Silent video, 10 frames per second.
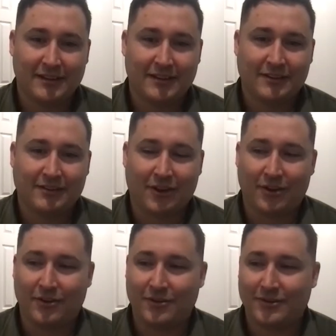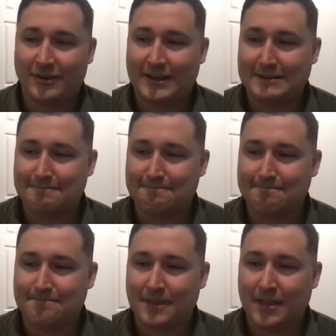So, but
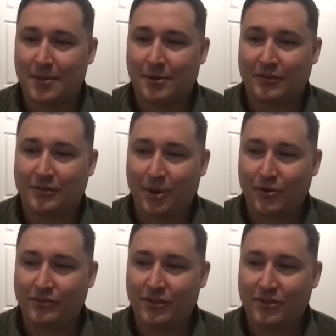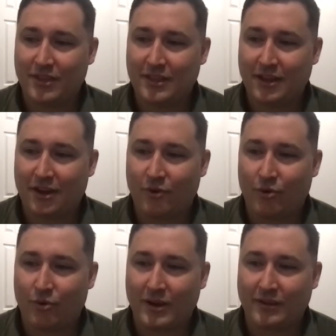I suppose the thing that I've
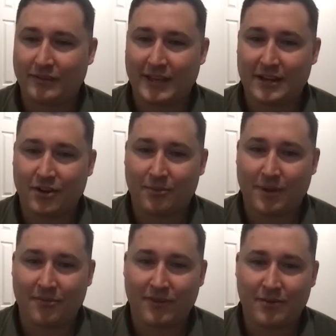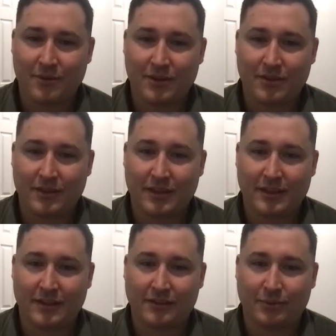always landed on my feet with
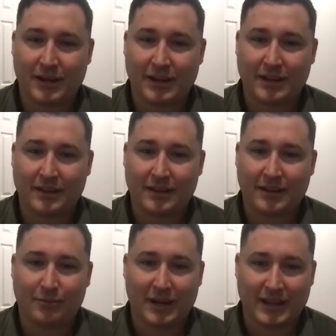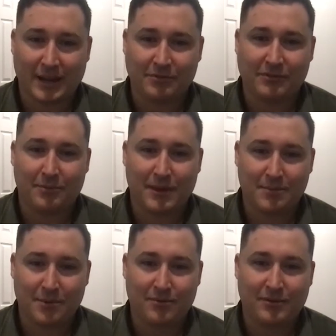is when it comes to
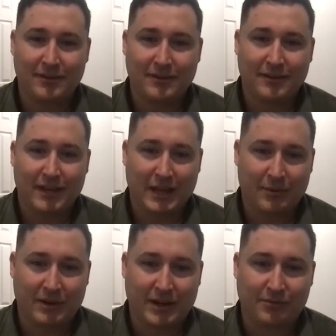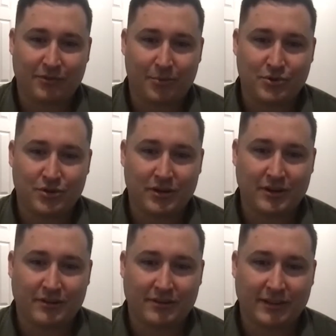people and when it comes to
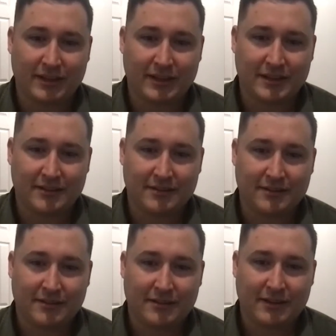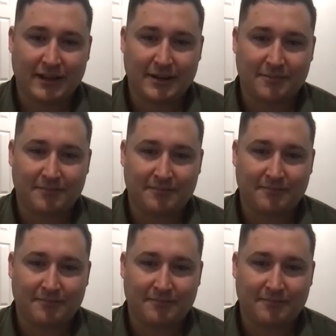opportunities to lead. I